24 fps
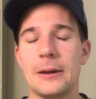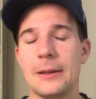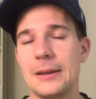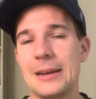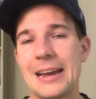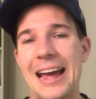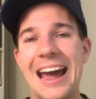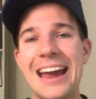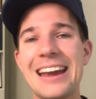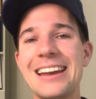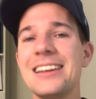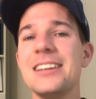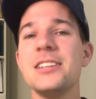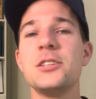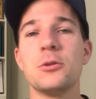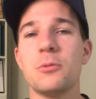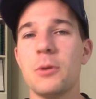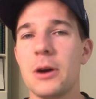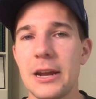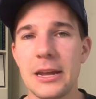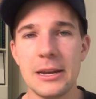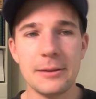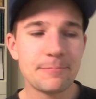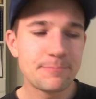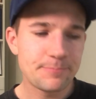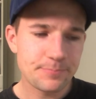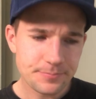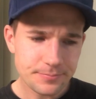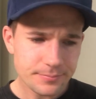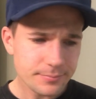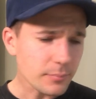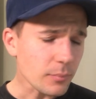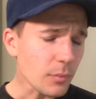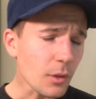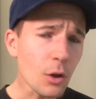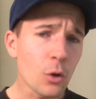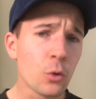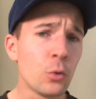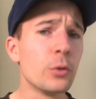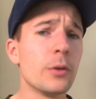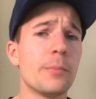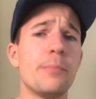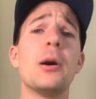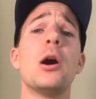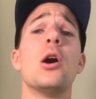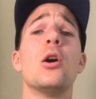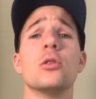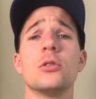I think 80-20, or
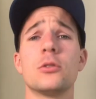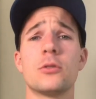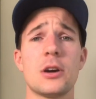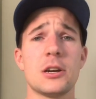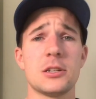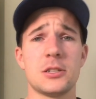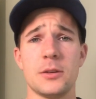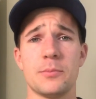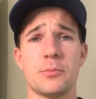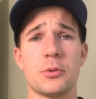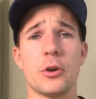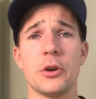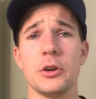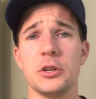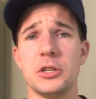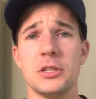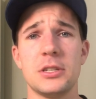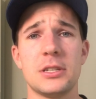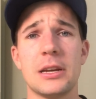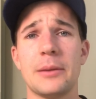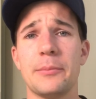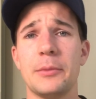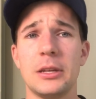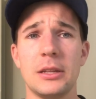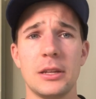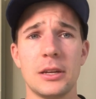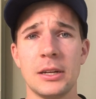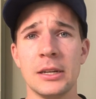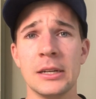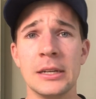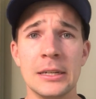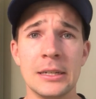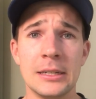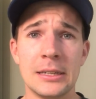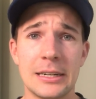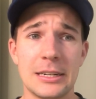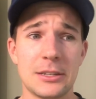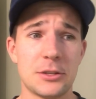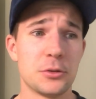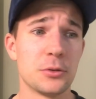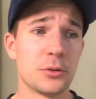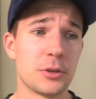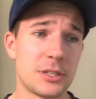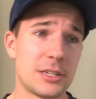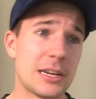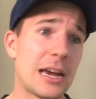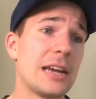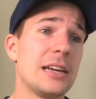the polarized approach, is something that has
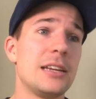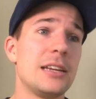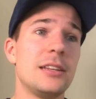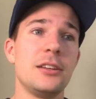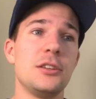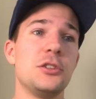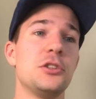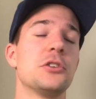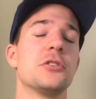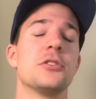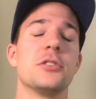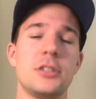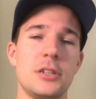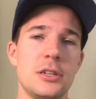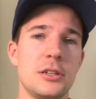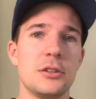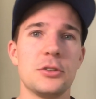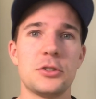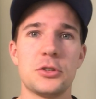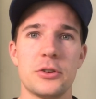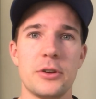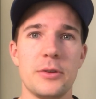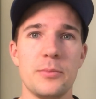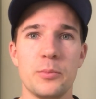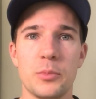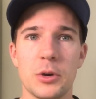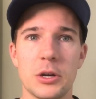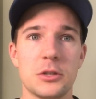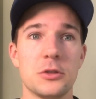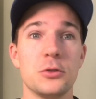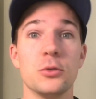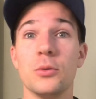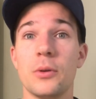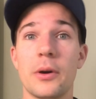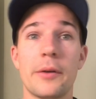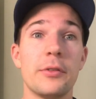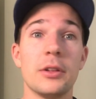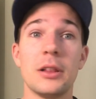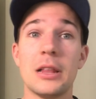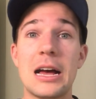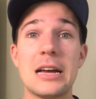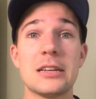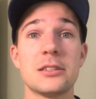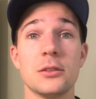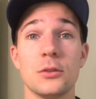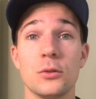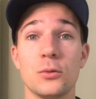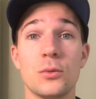sort of taken the endurance industry by storm over the
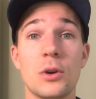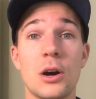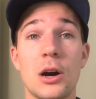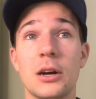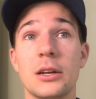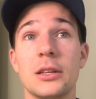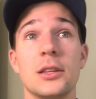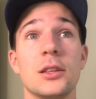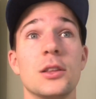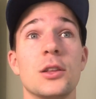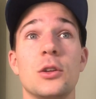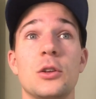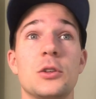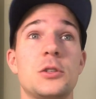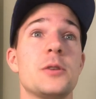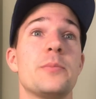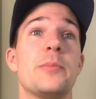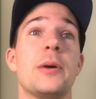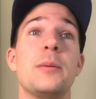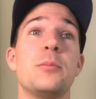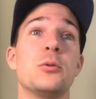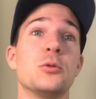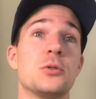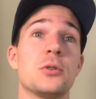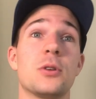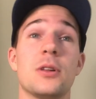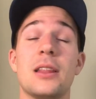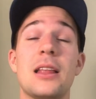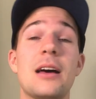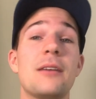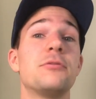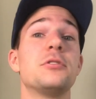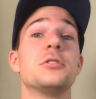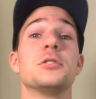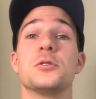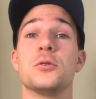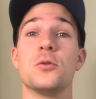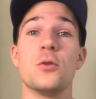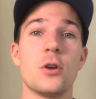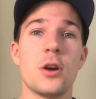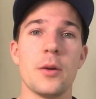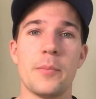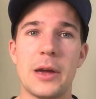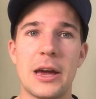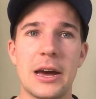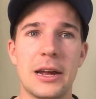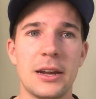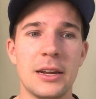last little while, and lots of people sort of love to talk
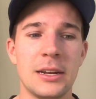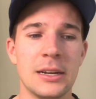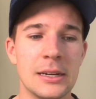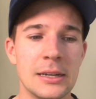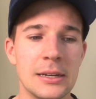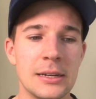about it.